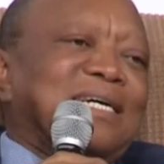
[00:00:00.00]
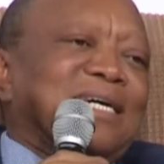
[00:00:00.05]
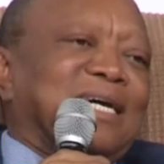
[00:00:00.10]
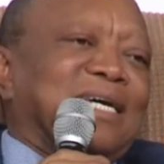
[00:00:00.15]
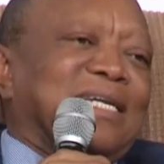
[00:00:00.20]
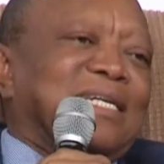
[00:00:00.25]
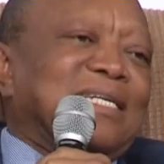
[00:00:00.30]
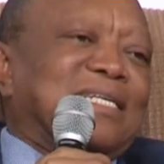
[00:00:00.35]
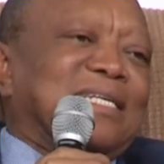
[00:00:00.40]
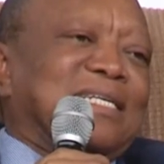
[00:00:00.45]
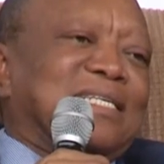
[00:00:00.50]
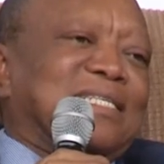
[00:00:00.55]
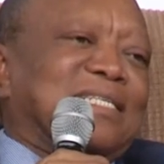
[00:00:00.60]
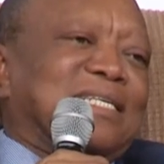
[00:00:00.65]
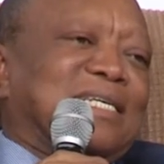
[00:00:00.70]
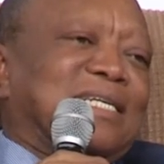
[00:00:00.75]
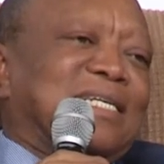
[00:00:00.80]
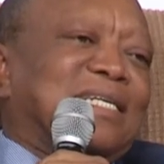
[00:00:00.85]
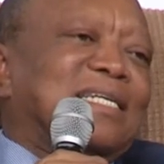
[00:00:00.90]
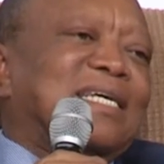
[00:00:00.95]
and it is
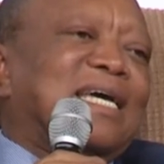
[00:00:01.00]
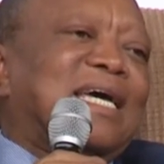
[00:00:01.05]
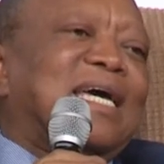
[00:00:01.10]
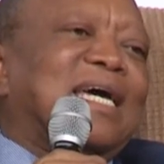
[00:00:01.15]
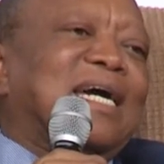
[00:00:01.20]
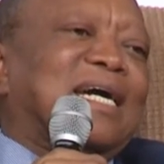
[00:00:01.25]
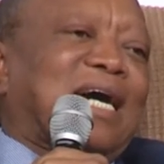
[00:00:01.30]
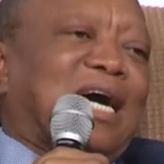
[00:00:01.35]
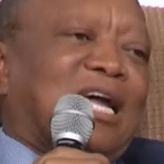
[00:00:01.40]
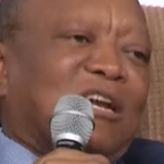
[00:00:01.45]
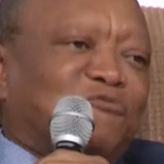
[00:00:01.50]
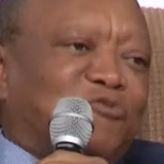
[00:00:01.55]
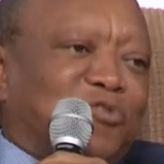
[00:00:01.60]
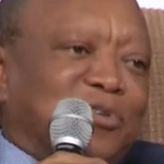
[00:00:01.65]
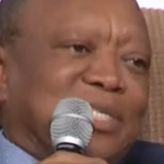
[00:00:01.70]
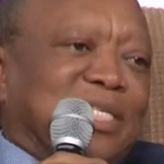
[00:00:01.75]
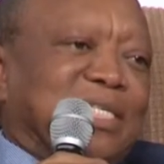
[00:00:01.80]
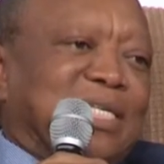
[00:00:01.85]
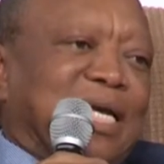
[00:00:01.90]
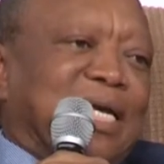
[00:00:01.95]
in
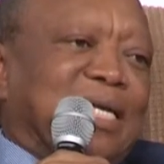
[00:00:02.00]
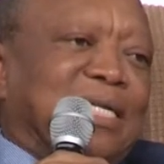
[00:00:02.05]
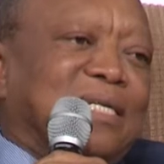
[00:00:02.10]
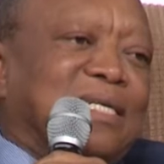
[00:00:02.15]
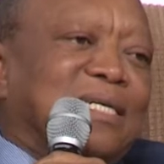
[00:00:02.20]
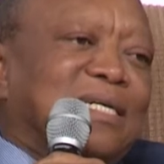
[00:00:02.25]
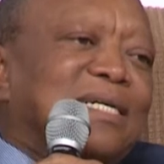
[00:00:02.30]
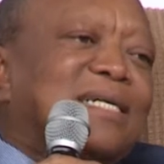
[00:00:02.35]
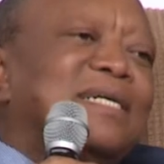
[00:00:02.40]
Kalkfontein.